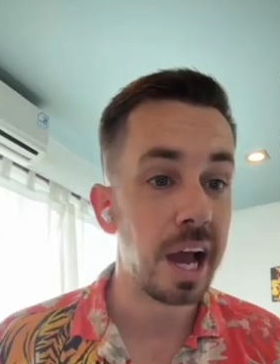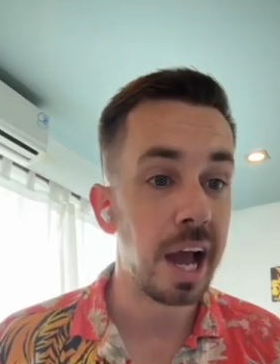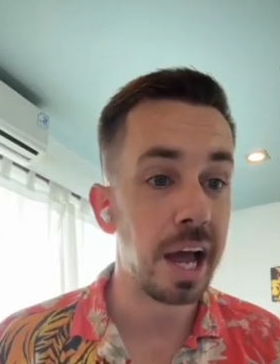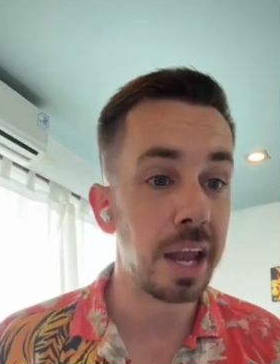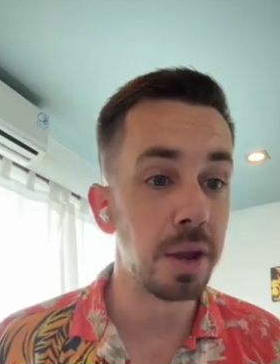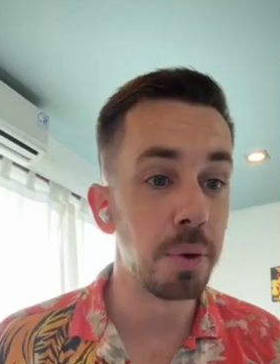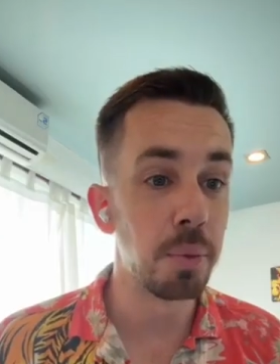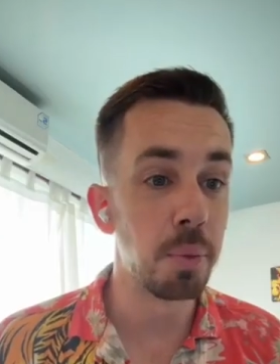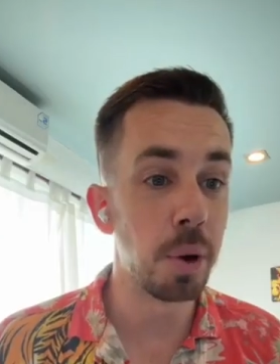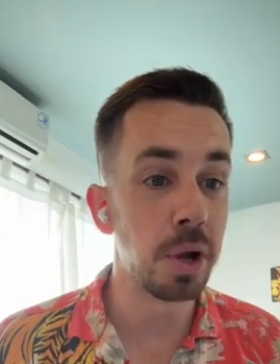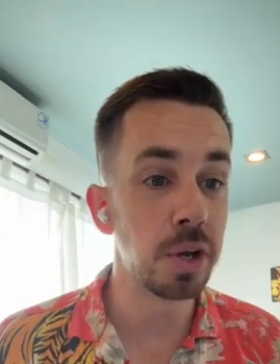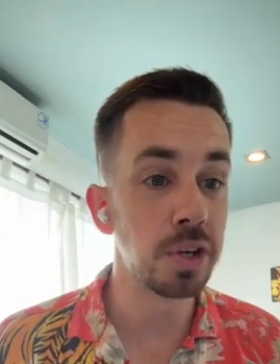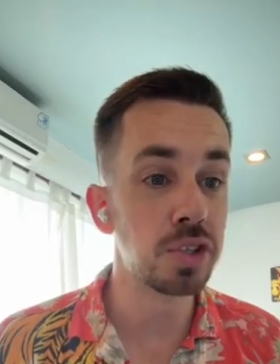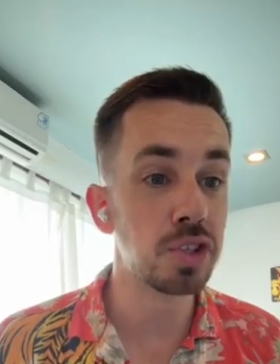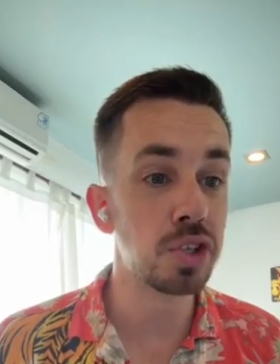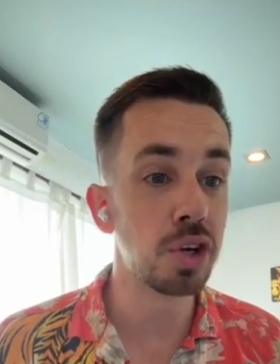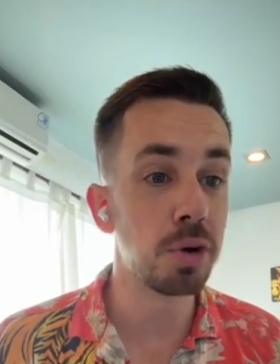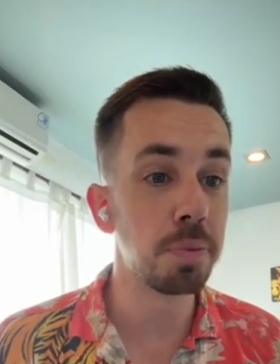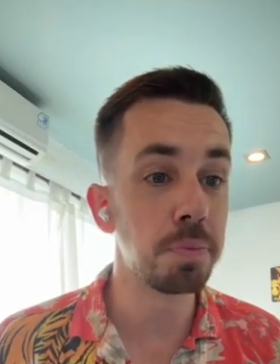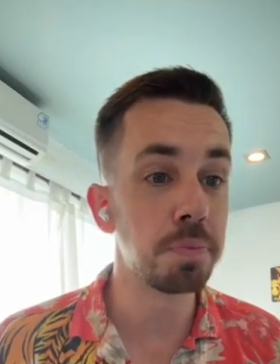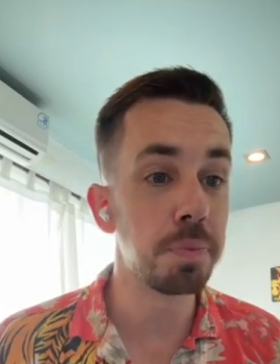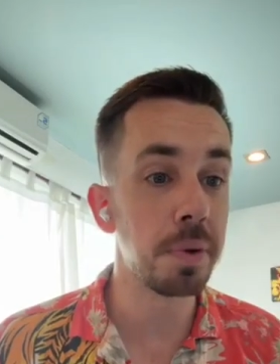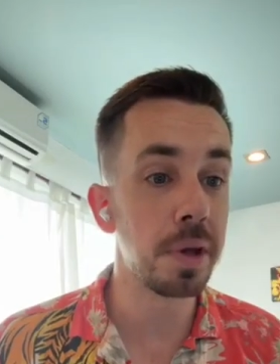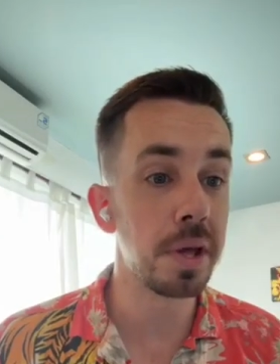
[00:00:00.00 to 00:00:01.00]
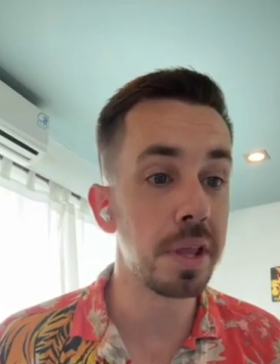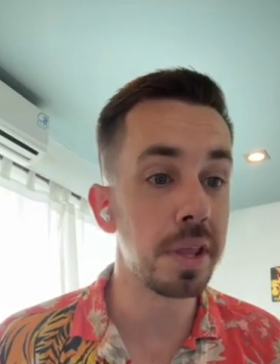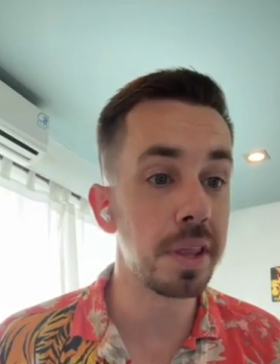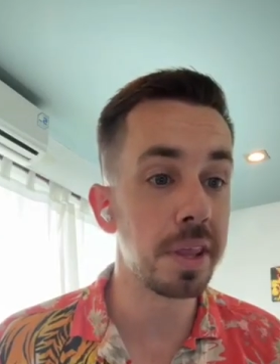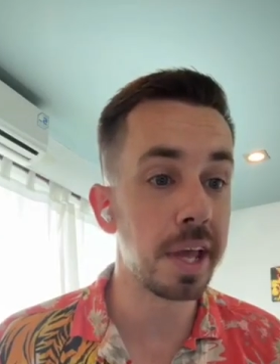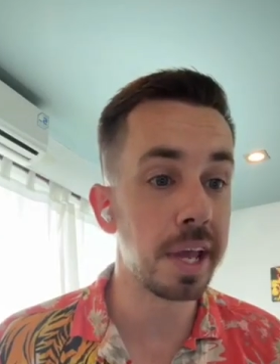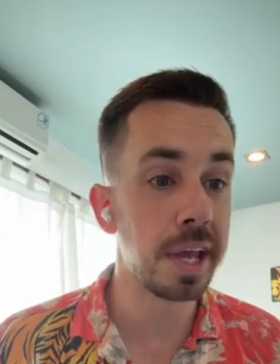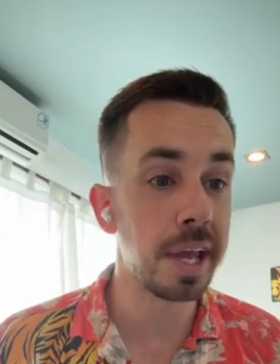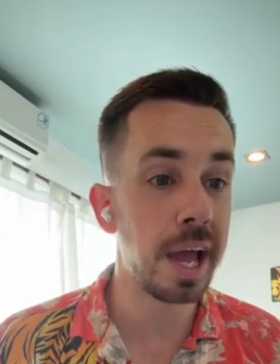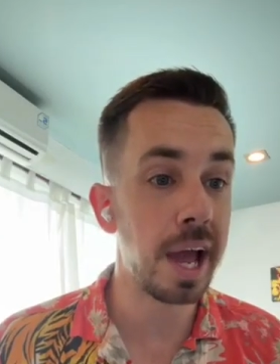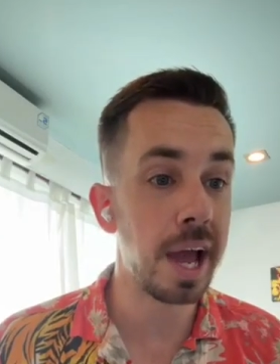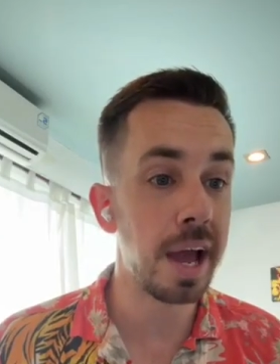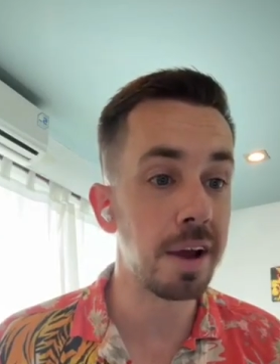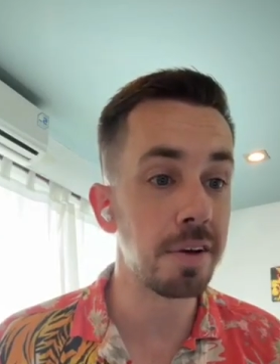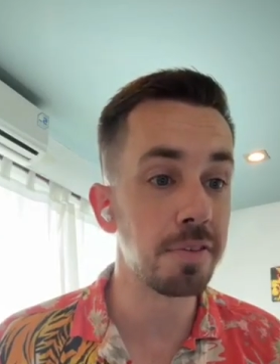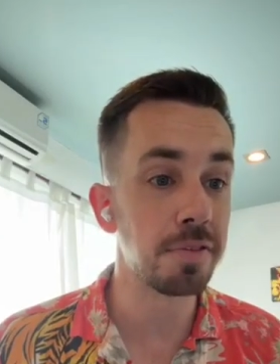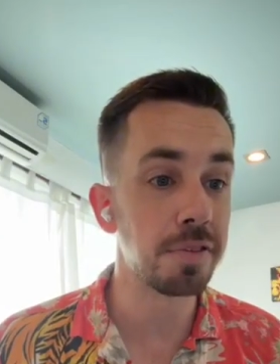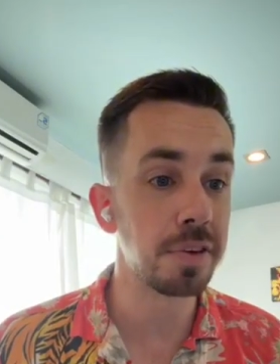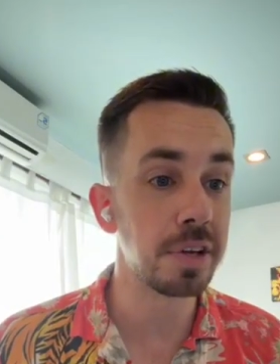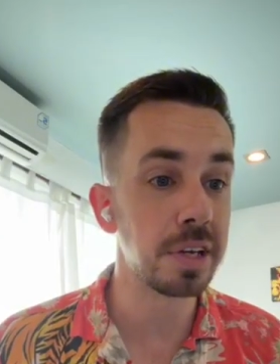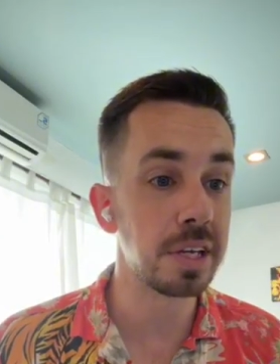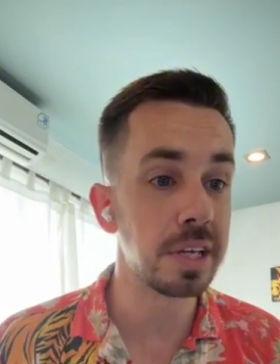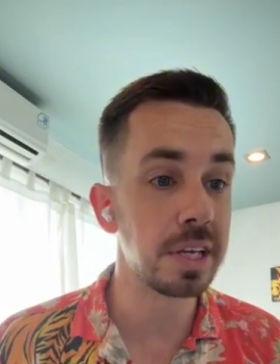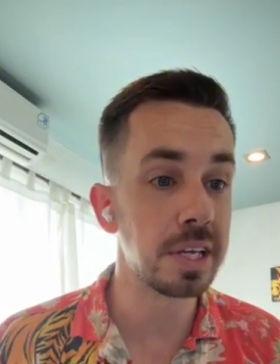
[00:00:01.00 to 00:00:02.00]
and the one job they
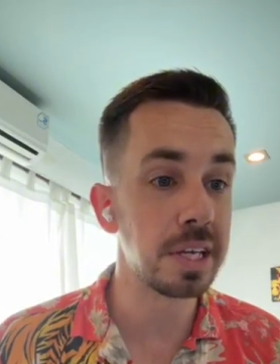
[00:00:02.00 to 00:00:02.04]
have